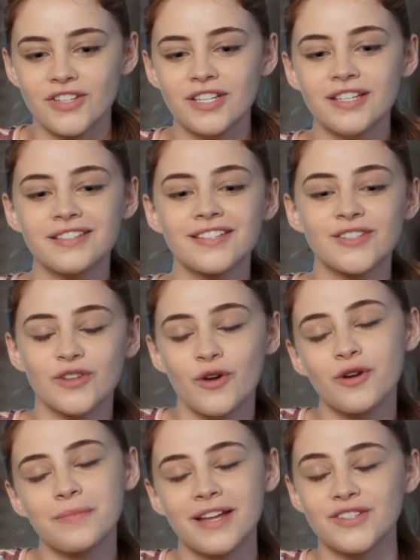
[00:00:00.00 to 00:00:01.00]
She is
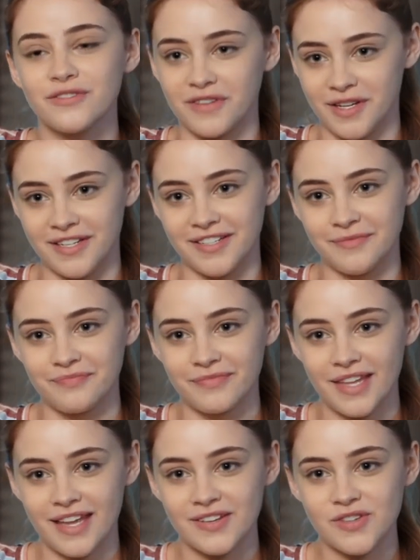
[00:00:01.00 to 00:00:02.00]
so much fun
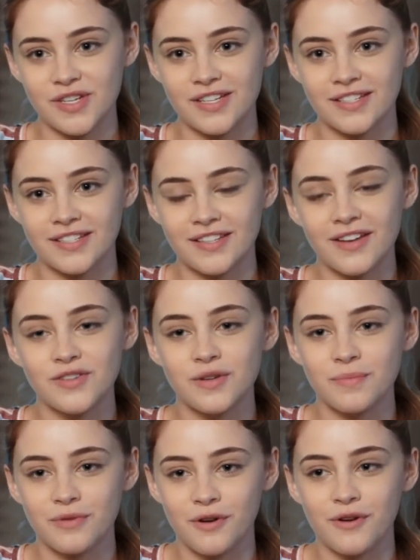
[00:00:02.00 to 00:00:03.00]
and she is such
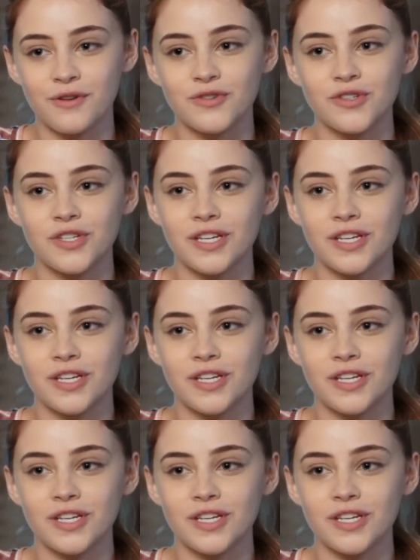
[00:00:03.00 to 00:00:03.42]
a pro.